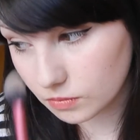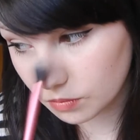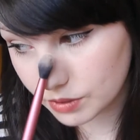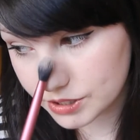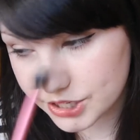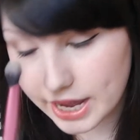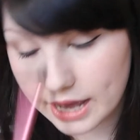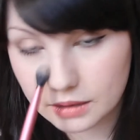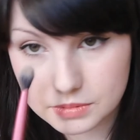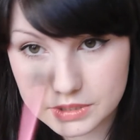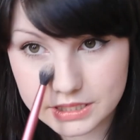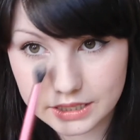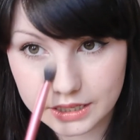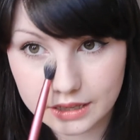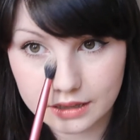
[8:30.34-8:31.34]
which helps
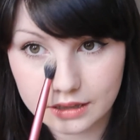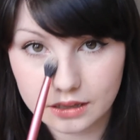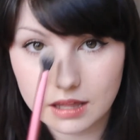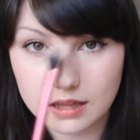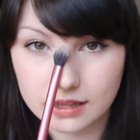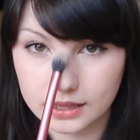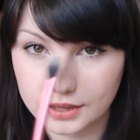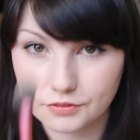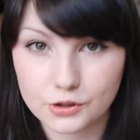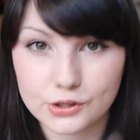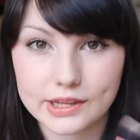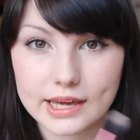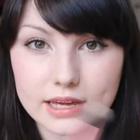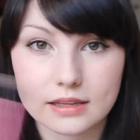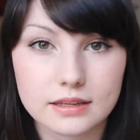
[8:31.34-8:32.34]
to give
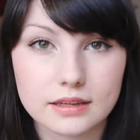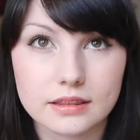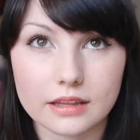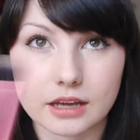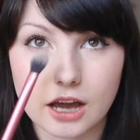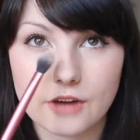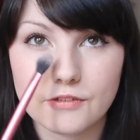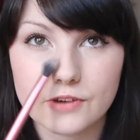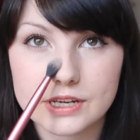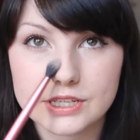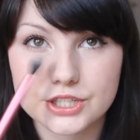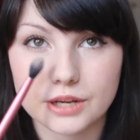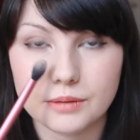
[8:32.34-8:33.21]
you like the coverage